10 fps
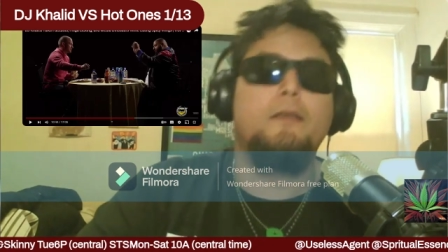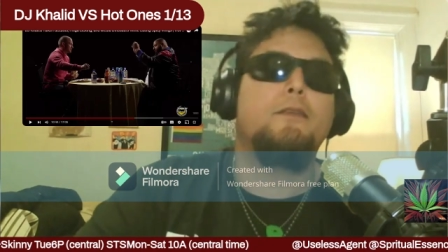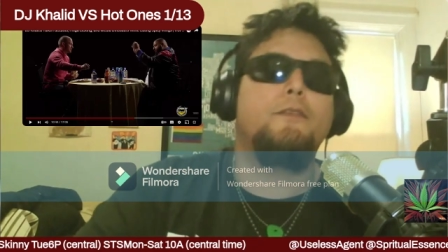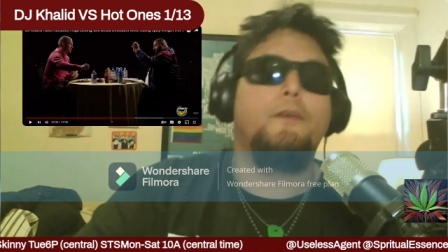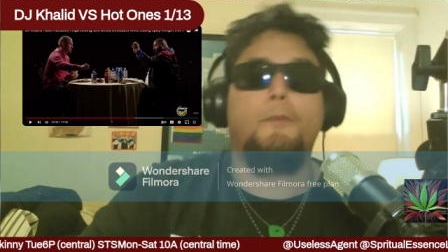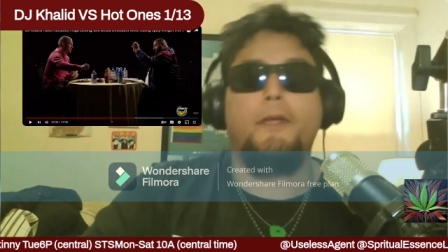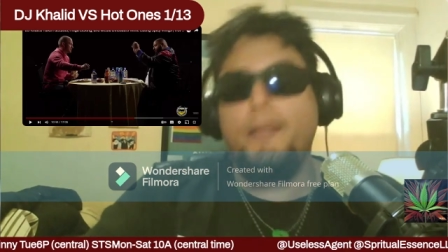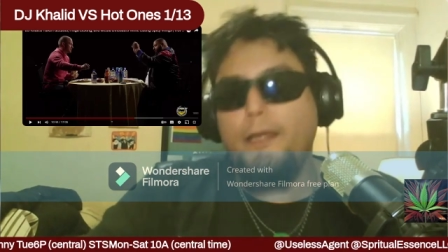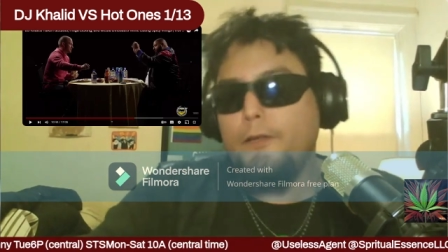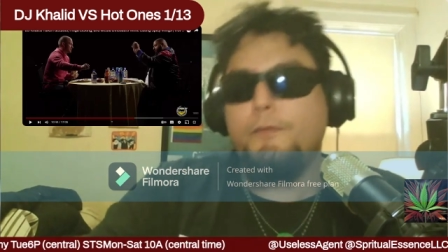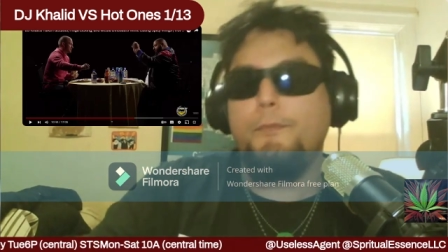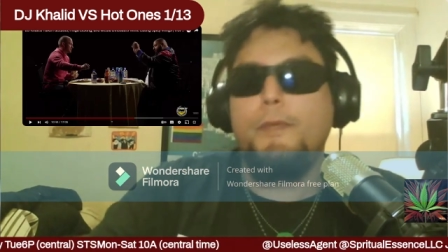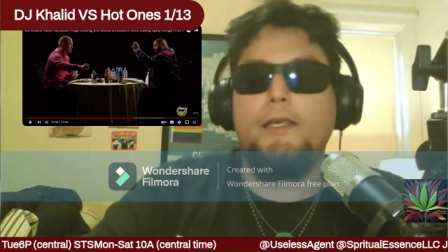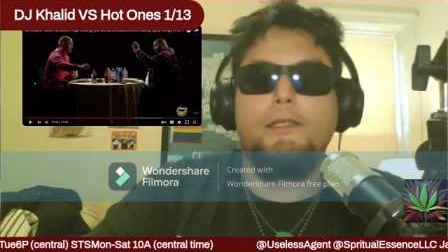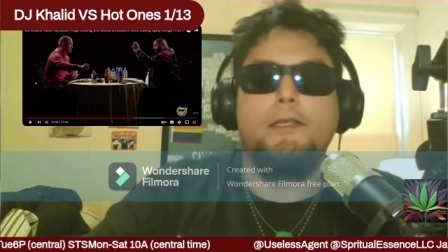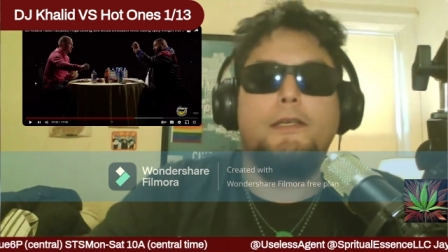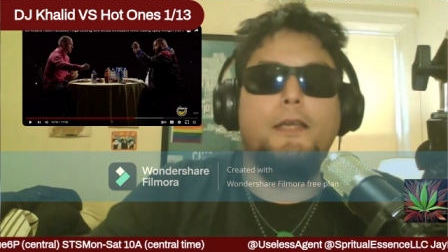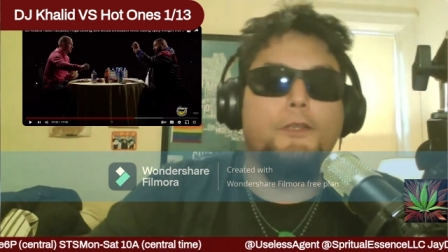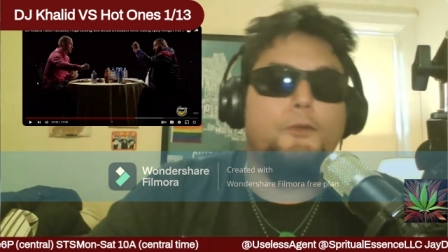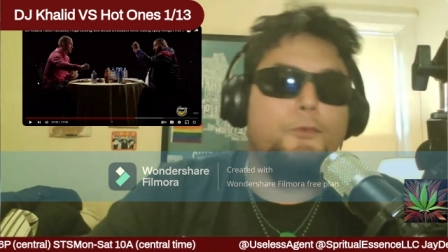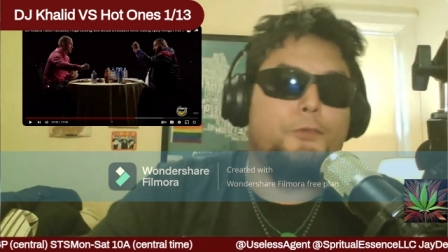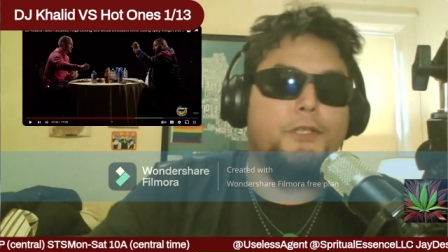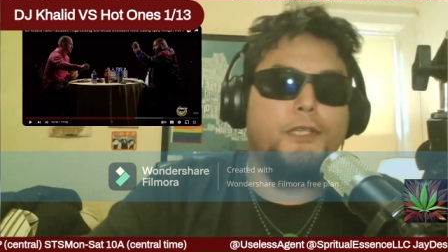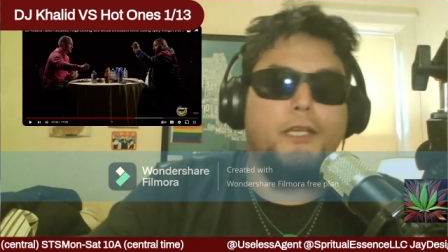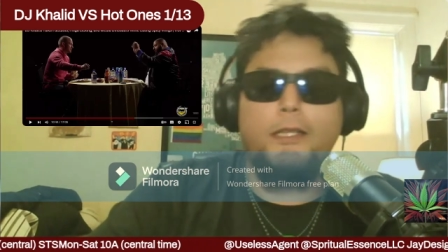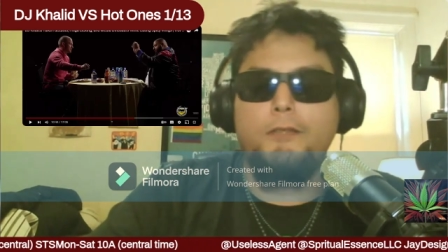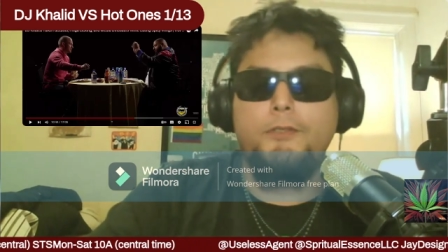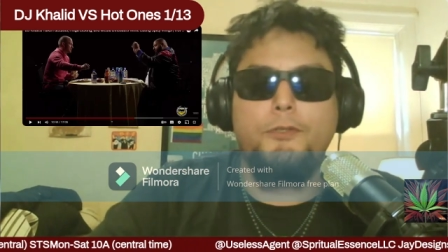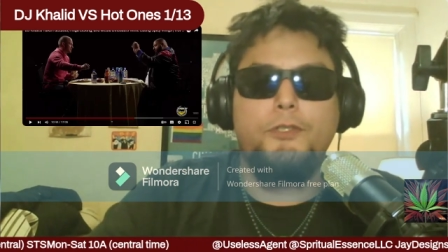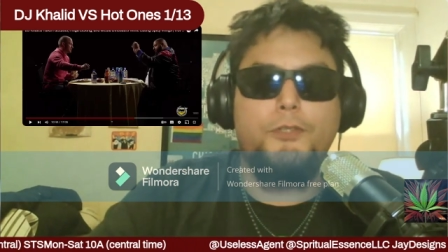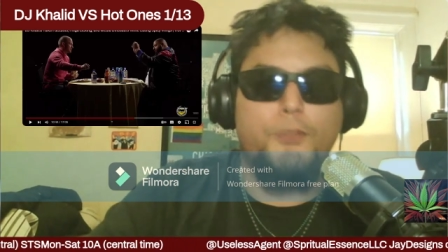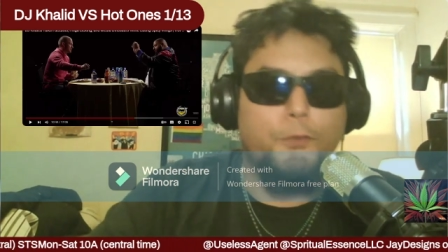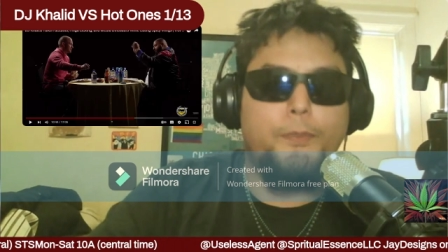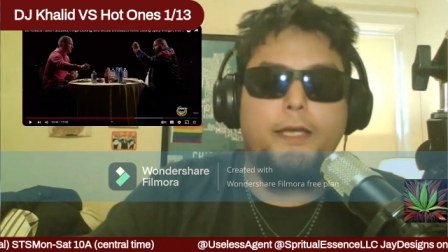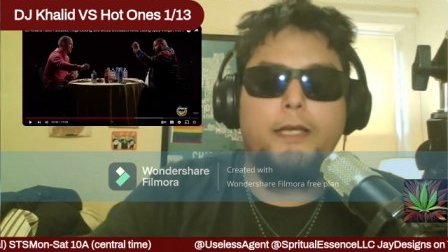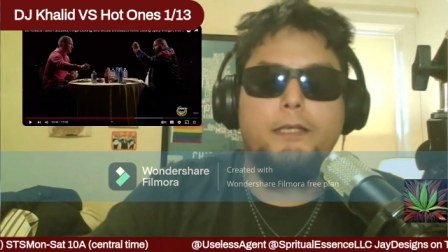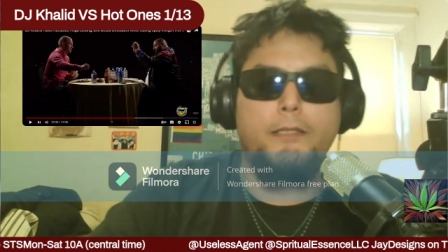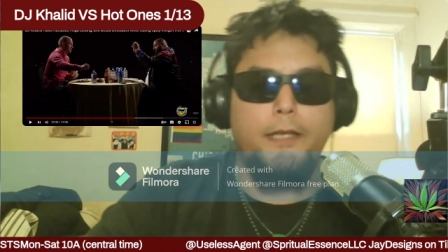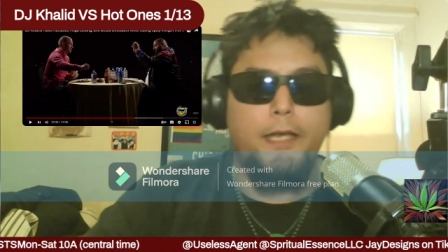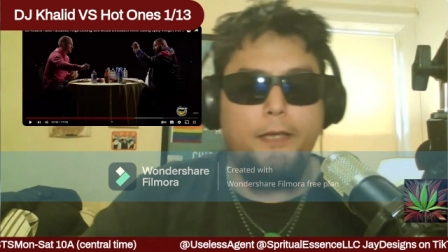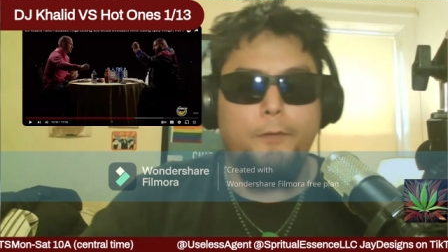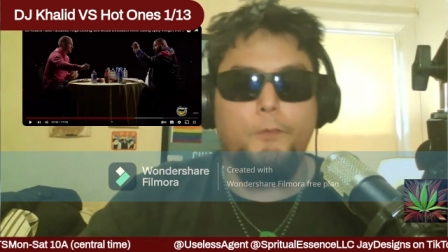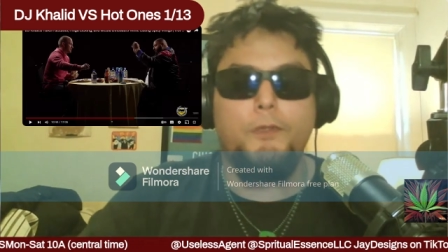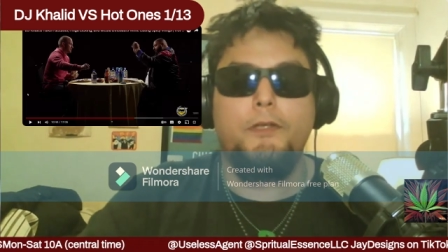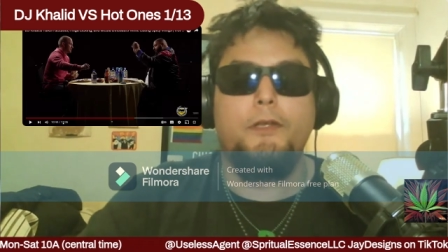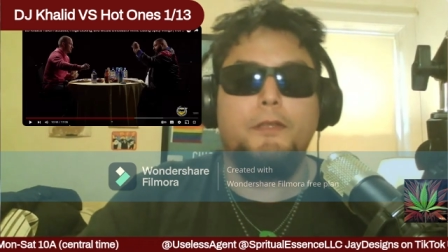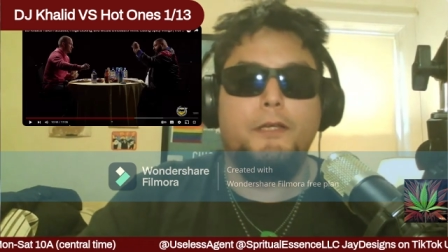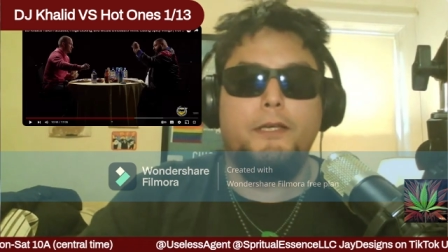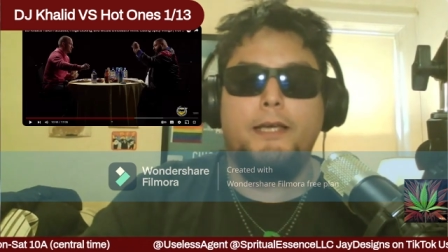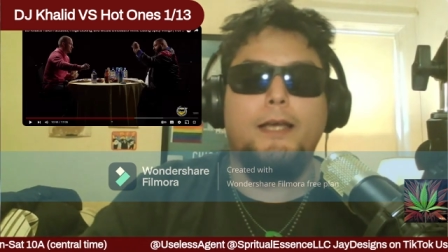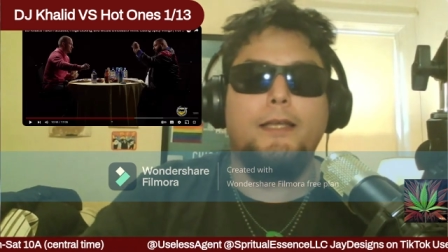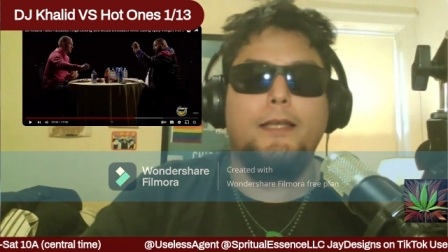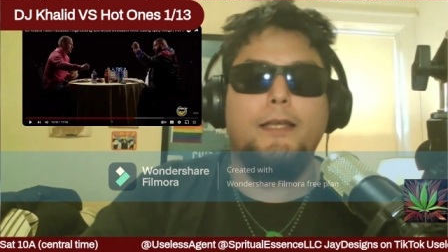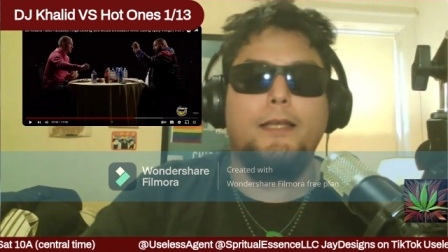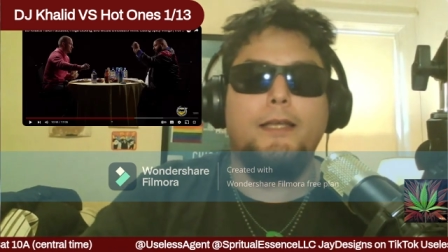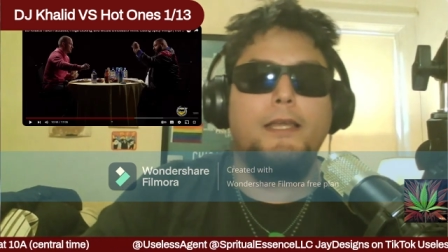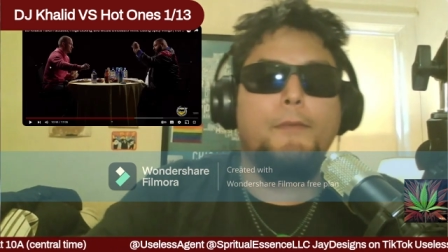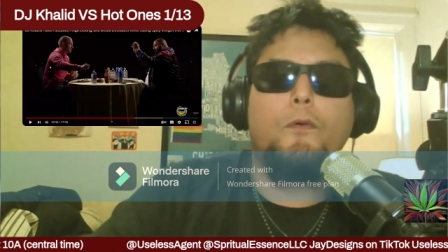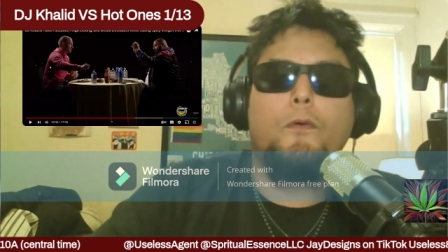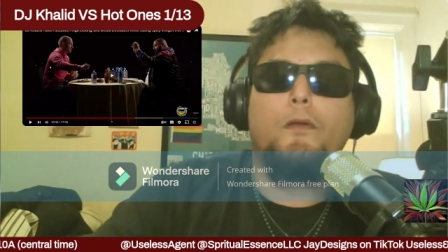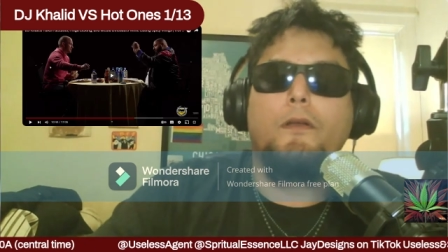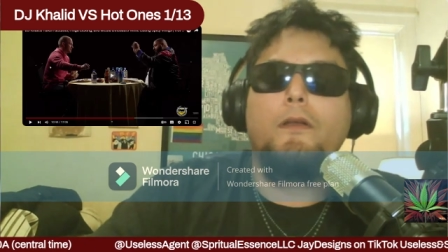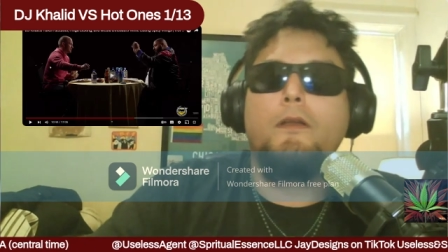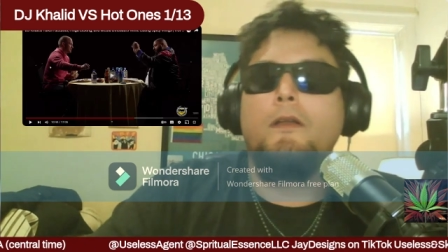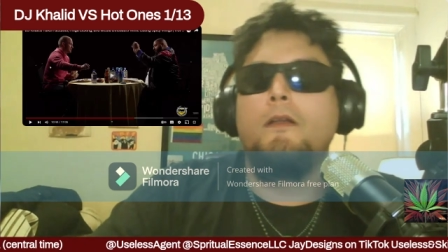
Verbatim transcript: somebody else makes it, and you just yell out your stupid ass name with another goddamn air horn.